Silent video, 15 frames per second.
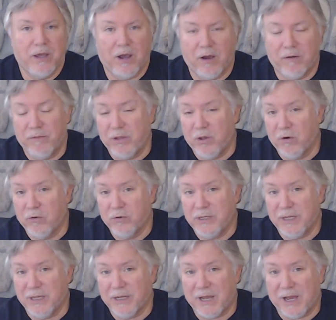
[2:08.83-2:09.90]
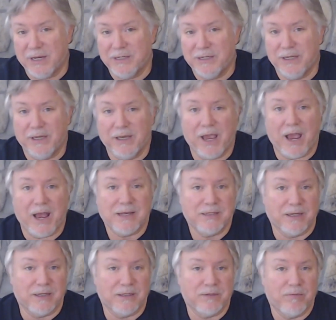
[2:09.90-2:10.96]
of the OT and IT
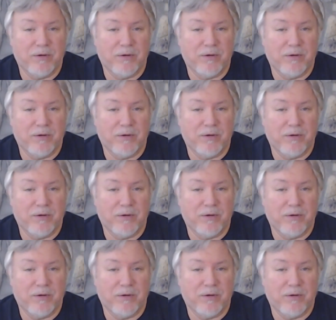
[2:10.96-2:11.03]
assets.